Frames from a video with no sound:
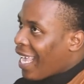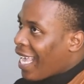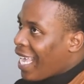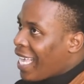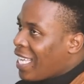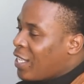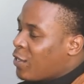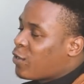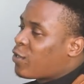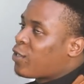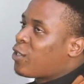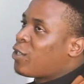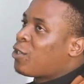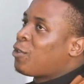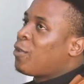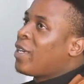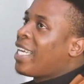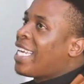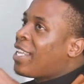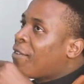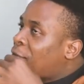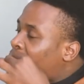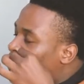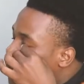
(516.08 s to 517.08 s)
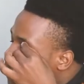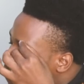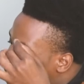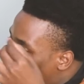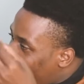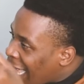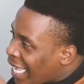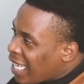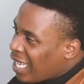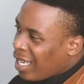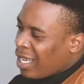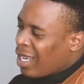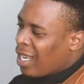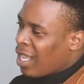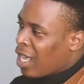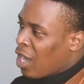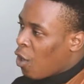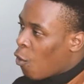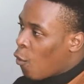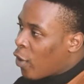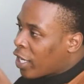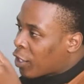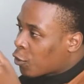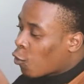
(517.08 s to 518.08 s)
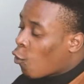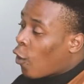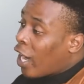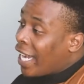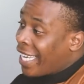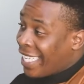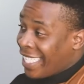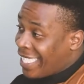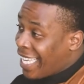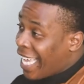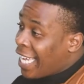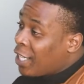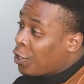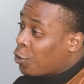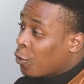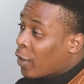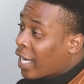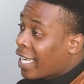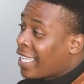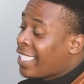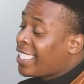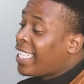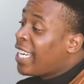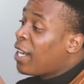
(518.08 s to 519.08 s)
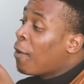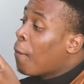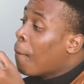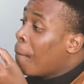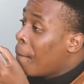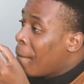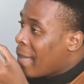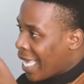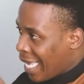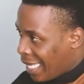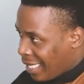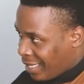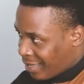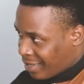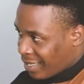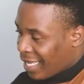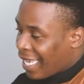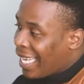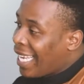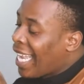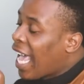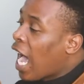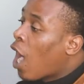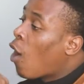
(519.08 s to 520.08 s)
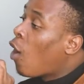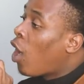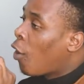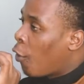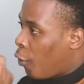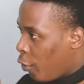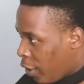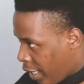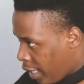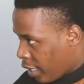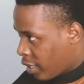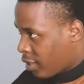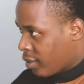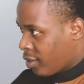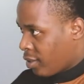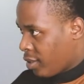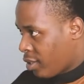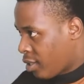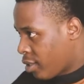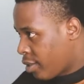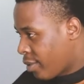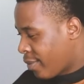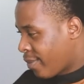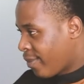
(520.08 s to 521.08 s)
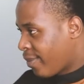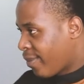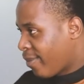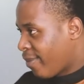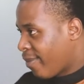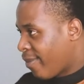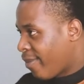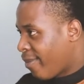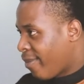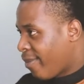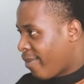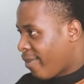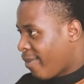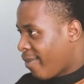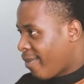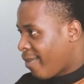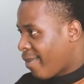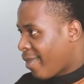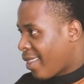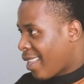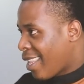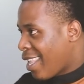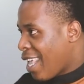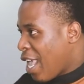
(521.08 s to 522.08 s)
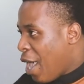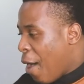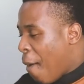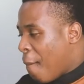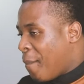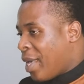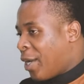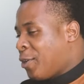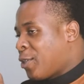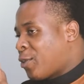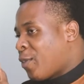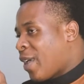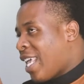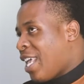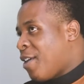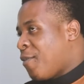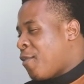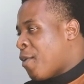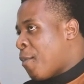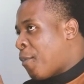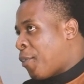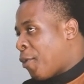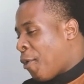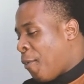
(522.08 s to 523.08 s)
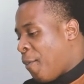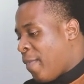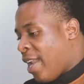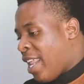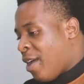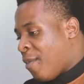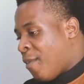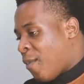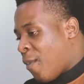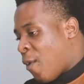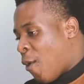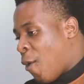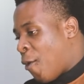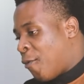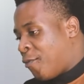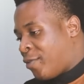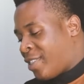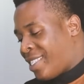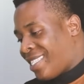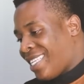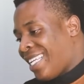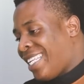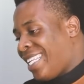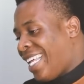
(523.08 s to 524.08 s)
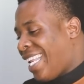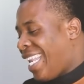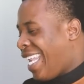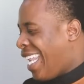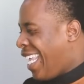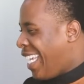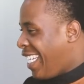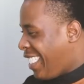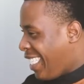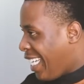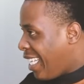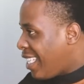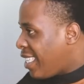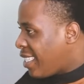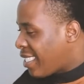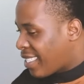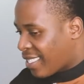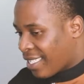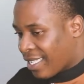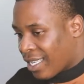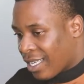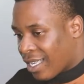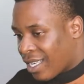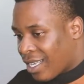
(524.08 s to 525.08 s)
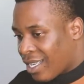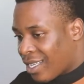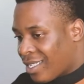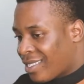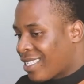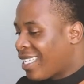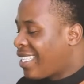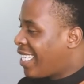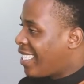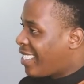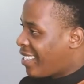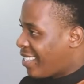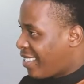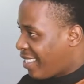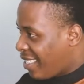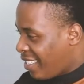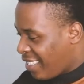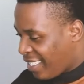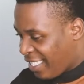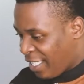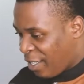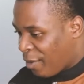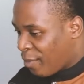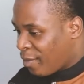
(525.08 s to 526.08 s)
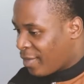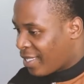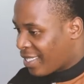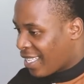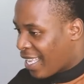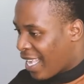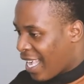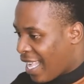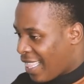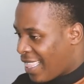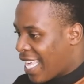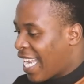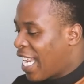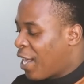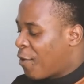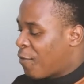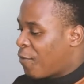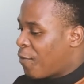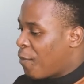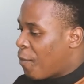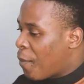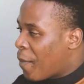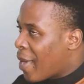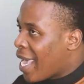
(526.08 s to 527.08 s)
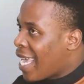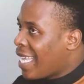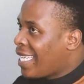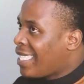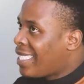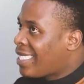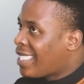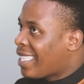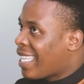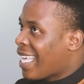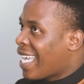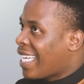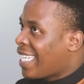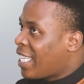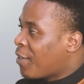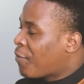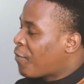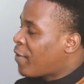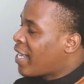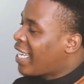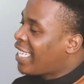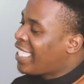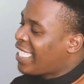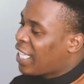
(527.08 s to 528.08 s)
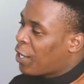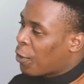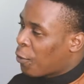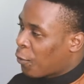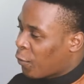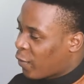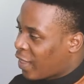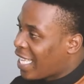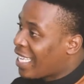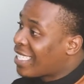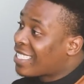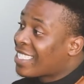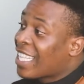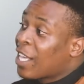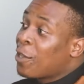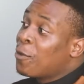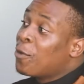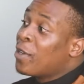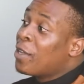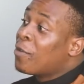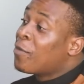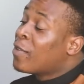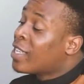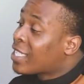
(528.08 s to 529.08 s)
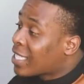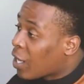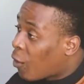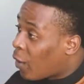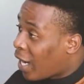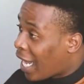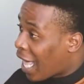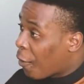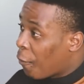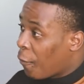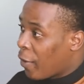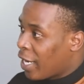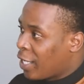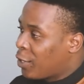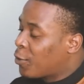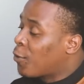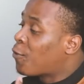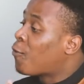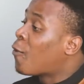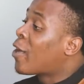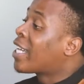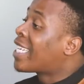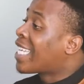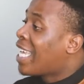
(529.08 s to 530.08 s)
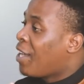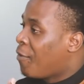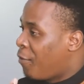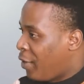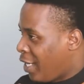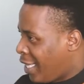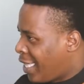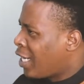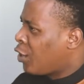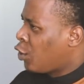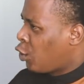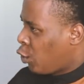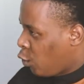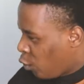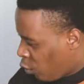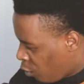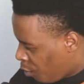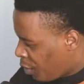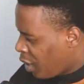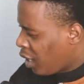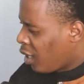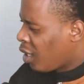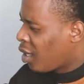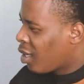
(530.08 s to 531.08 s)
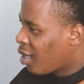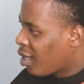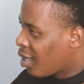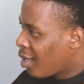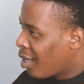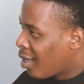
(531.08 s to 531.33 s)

is to define what quality education means in our context. Because we have a problem of certain nations, certain systems that have made their definition of things the universal language of what everything should be.